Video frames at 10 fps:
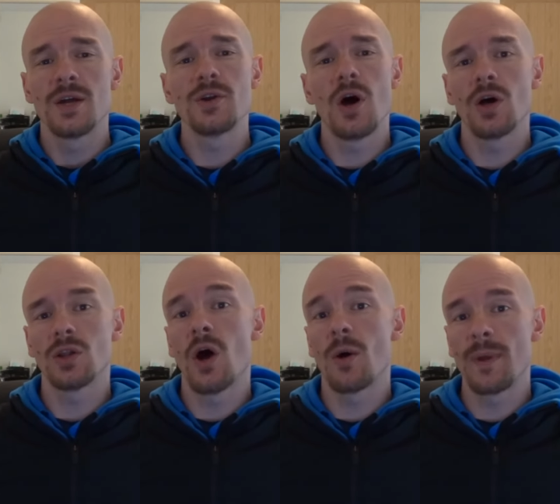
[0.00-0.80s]
not a
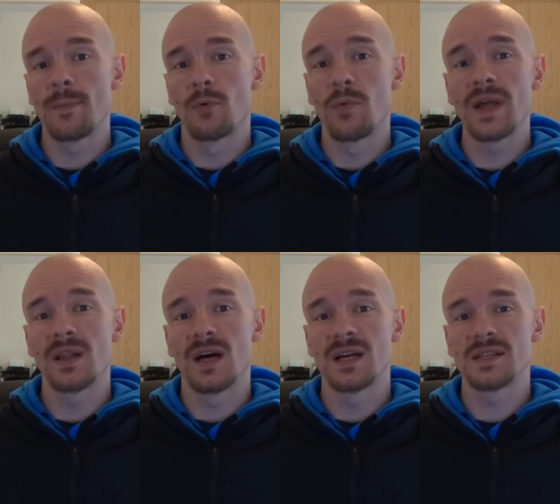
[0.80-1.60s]
lot of people
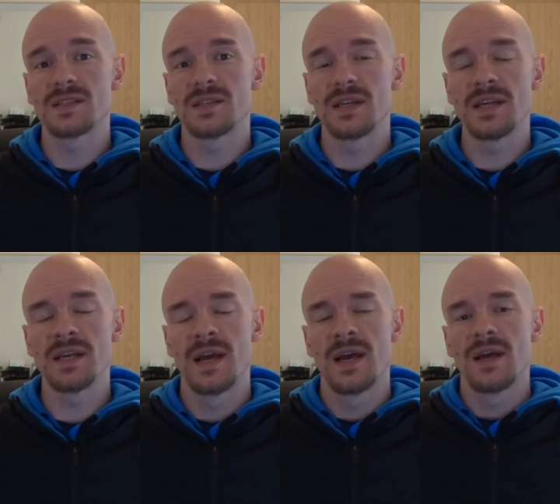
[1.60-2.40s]
realize
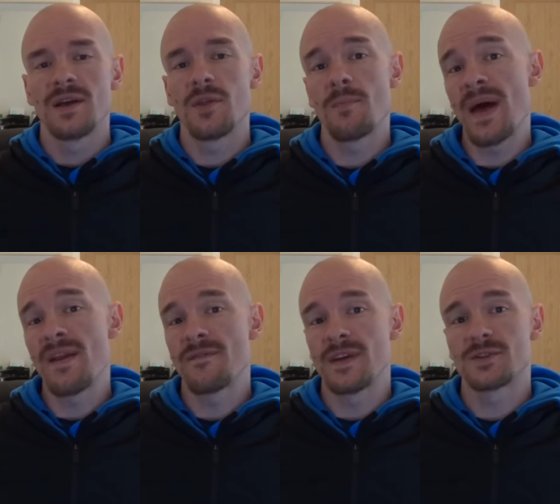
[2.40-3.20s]
the
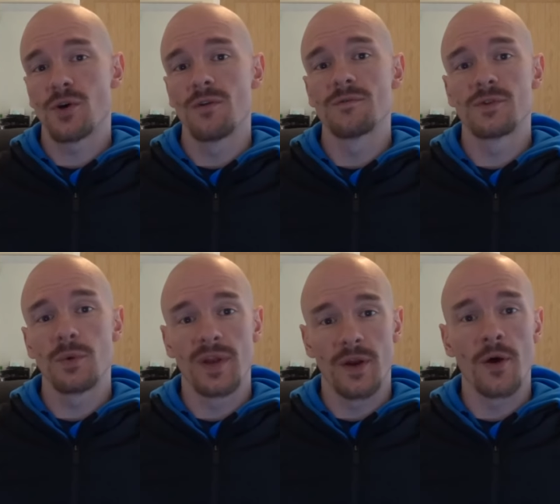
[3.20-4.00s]
benefits of
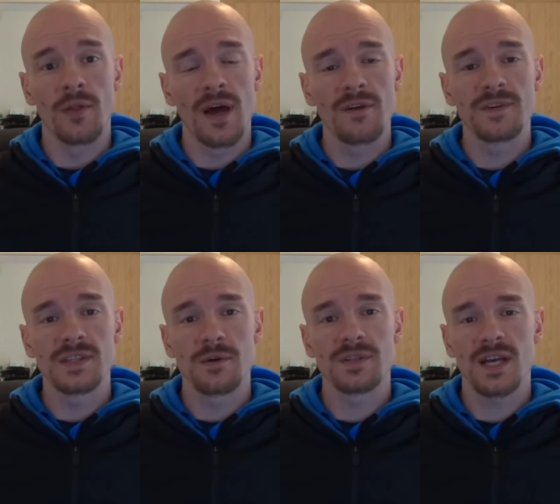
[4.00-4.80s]
doing an online
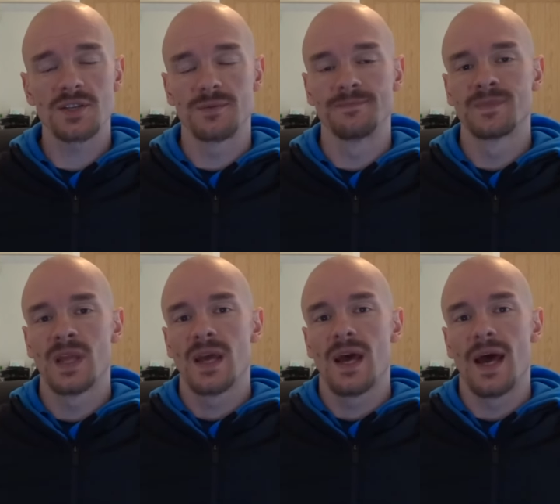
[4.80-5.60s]
physio session.
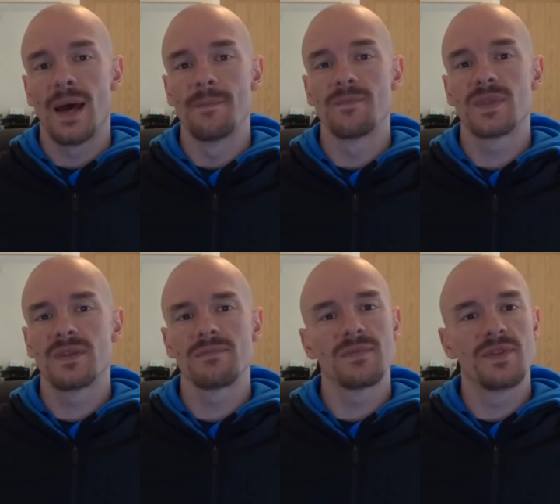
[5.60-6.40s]

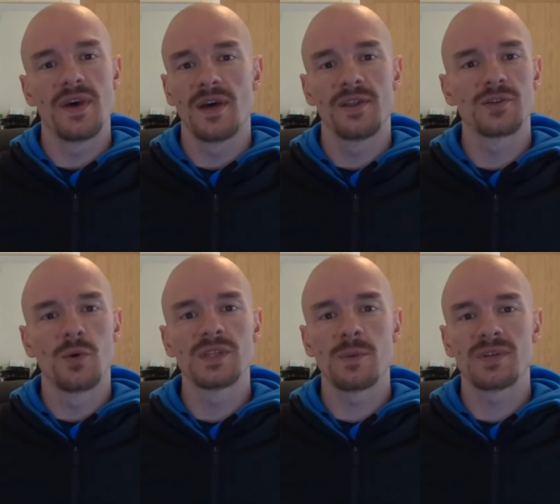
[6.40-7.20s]
There's always the